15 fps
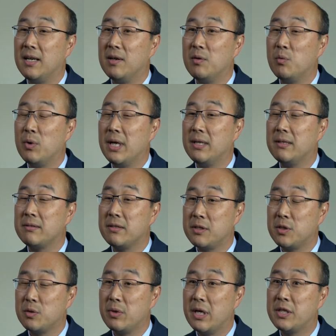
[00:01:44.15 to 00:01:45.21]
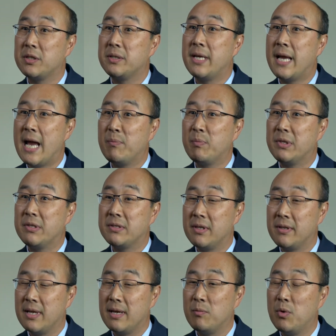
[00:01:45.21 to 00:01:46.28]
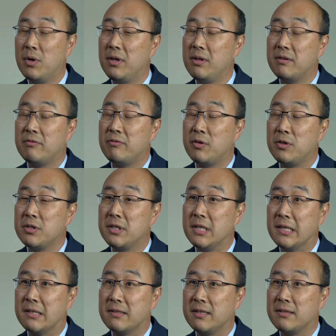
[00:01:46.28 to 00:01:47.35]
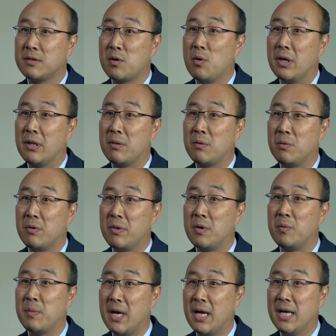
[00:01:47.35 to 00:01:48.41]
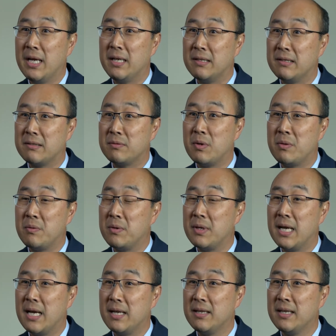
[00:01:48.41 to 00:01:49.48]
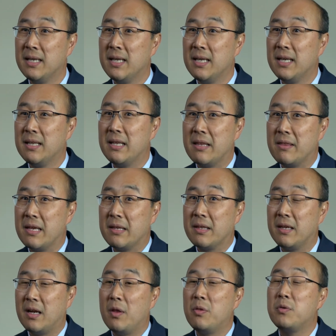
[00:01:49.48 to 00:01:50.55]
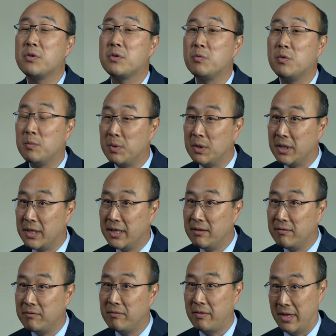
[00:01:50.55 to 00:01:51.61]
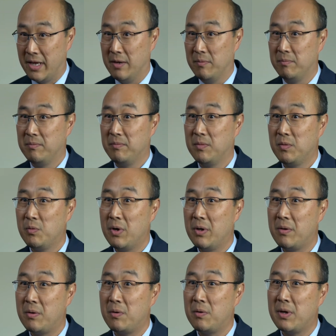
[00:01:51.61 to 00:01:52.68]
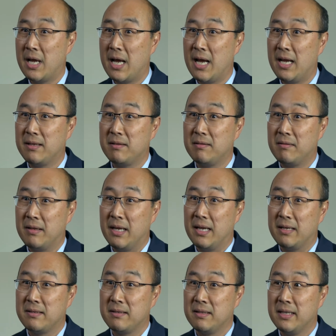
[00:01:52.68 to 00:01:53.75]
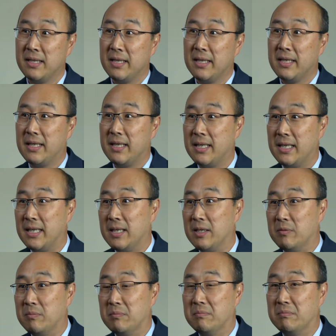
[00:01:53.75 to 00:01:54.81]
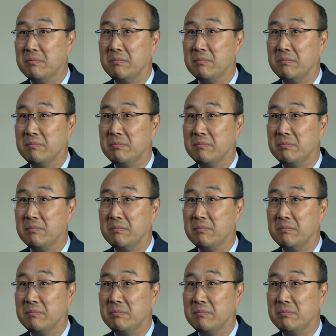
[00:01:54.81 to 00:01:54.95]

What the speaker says: when a situation happens to them. One of the first things that's going through their mind is whether or not they think that others will believe them, whether or not that they'll